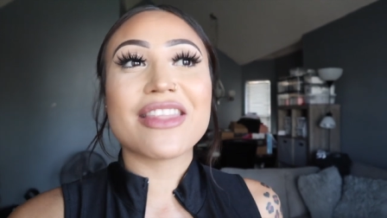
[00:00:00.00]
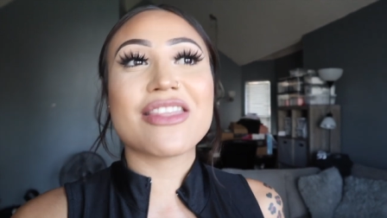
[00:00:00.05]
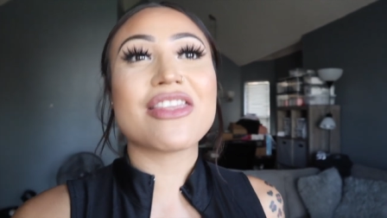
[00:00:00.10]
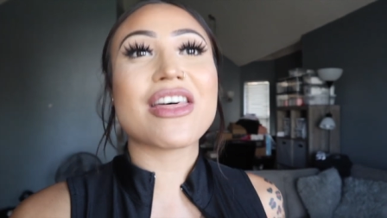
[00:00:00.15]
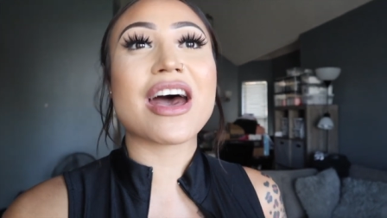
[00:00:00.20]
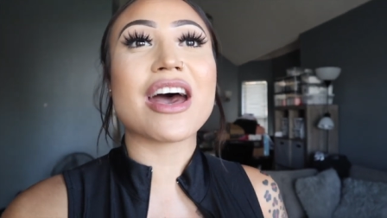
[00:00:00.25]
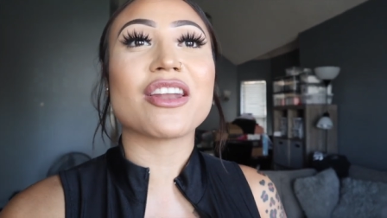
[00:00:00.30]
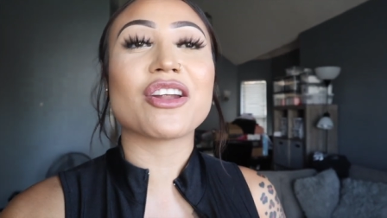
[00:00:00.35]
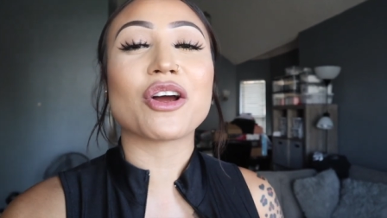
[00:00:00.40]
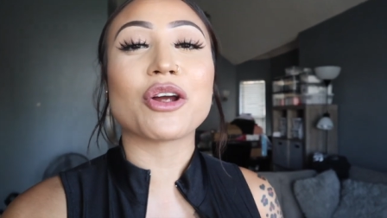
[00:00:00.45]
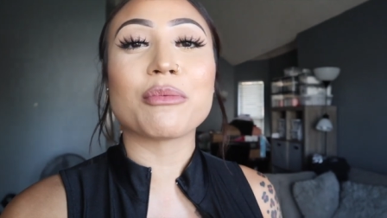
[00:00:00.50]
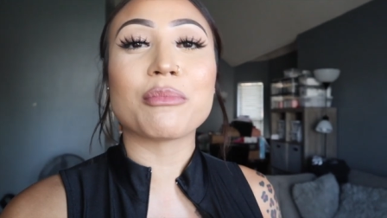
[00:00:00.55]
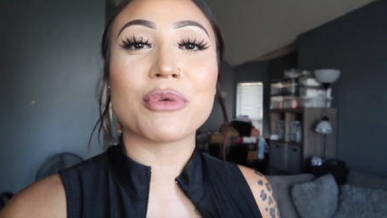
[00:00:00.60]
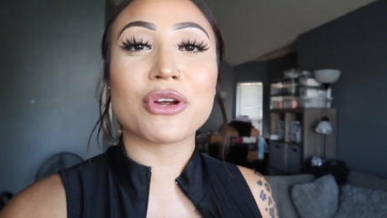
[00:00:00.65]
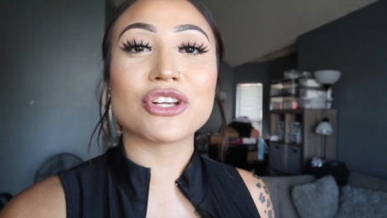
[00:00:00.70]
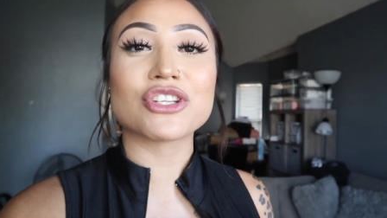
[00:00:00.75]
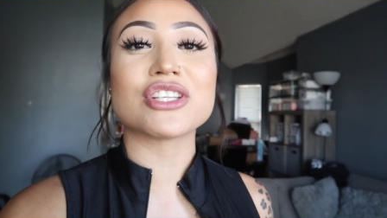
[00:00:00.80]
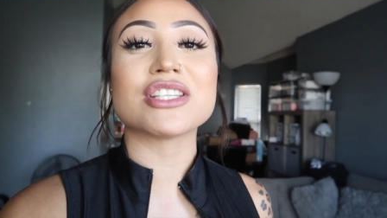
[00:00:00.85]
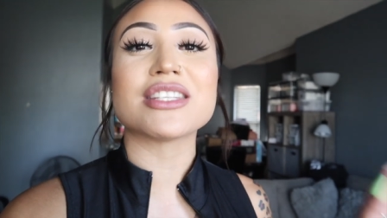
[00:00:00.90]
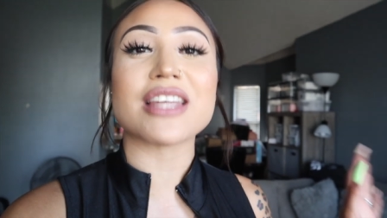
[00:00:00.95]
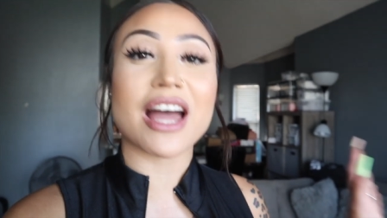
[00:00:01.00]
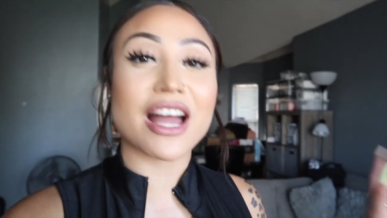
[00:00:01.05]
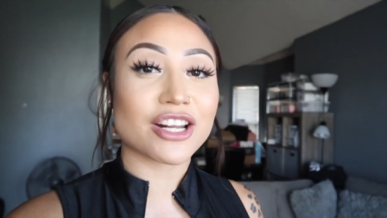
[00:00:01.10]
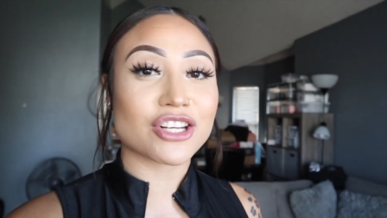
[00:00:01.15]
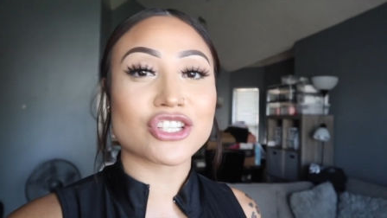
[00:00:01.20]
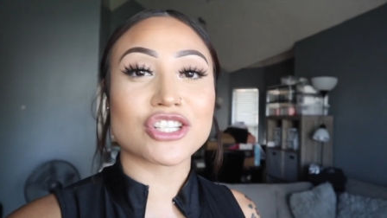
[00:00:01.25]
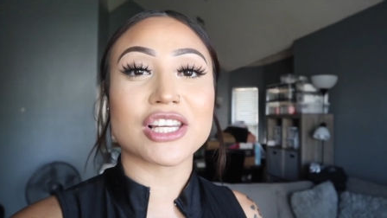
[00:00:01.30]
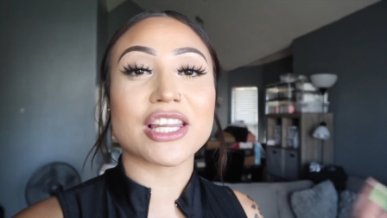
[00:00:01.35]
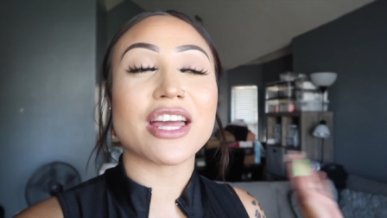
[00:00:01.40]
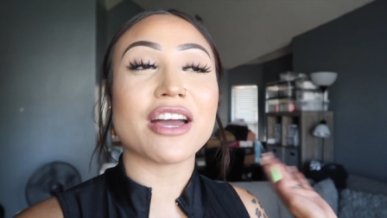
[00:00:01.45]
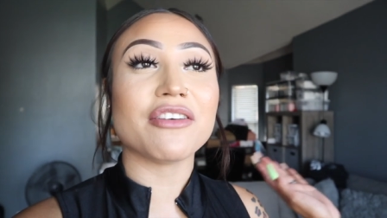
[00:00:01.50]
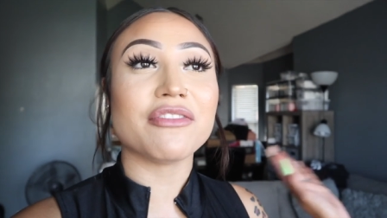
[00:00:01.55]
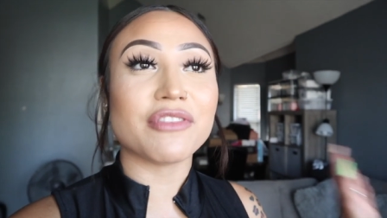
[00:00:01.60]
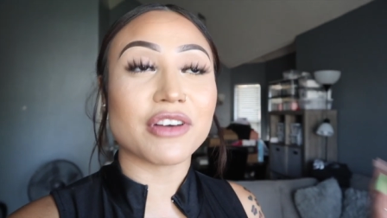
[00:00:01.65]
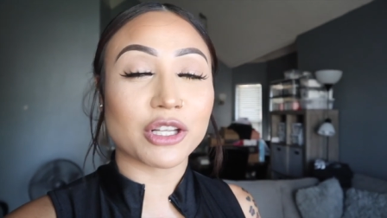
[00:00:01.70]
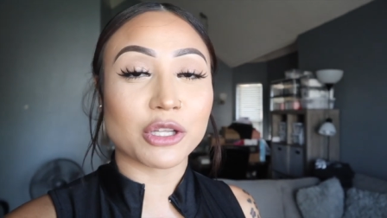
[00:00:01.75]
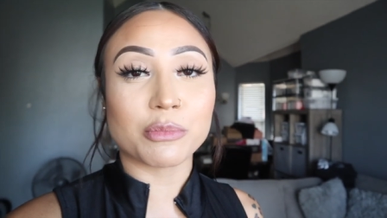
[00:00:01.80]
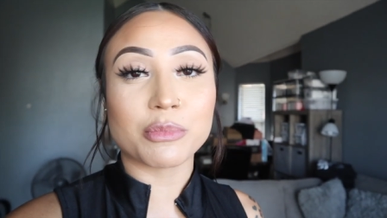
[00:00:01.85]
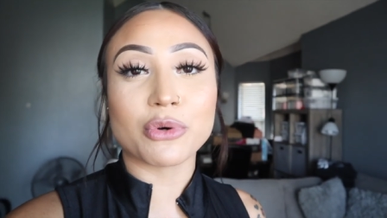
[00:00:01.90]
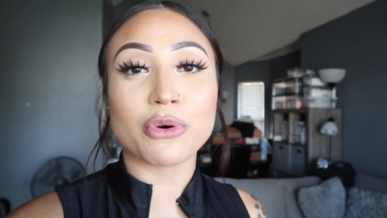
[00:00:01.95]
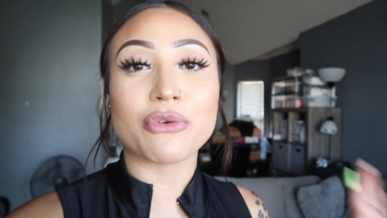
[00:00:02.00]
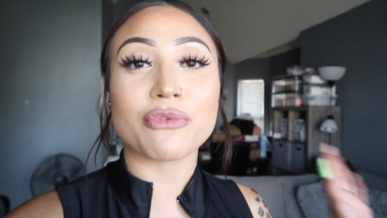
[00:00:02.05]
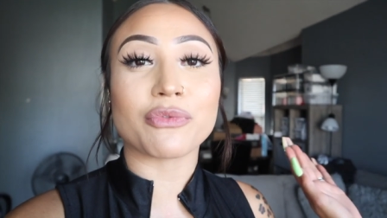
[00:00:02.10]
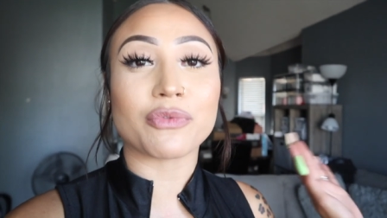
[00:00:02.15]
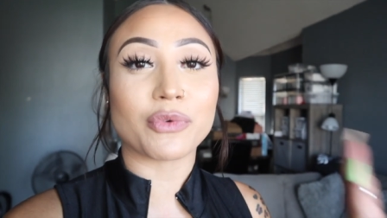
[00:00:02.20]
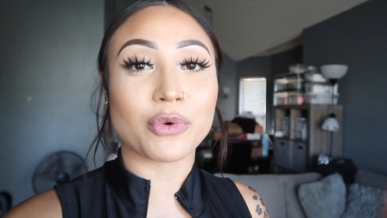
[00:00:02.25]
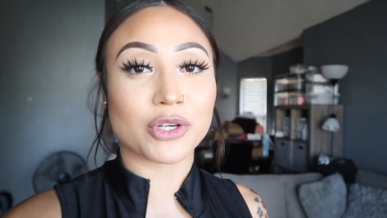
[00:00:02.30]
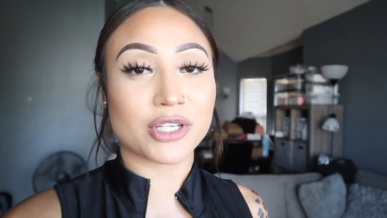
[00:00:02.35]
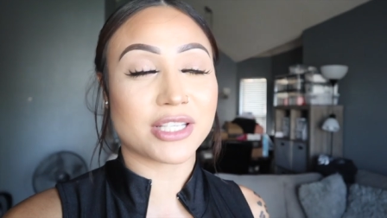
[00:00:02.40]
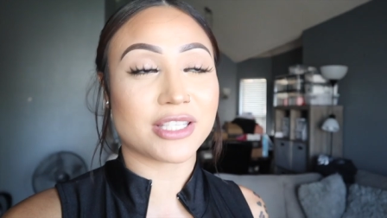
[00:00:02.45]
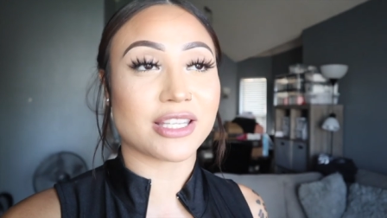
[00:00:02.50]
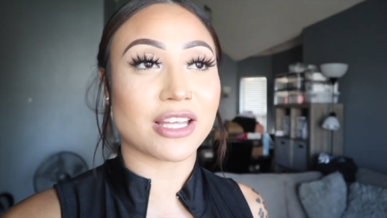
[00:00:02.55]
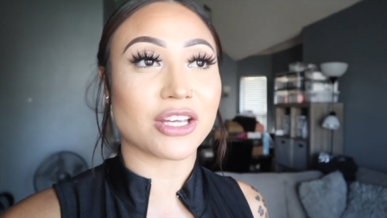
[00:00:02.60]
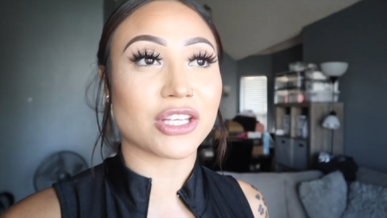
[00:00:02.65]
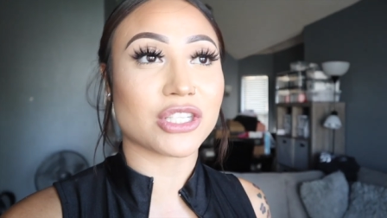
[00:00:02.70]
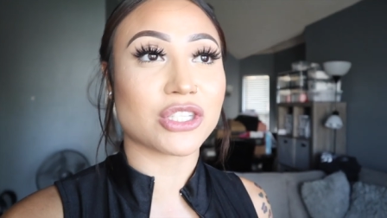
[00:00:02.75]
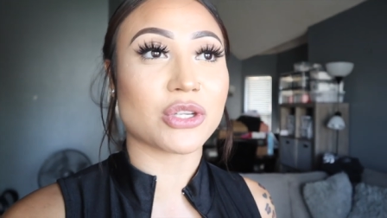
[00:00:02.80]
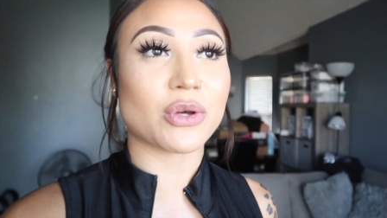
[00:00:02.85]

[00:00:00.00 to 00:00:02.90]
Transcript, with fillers: that our merch is actually available for sale.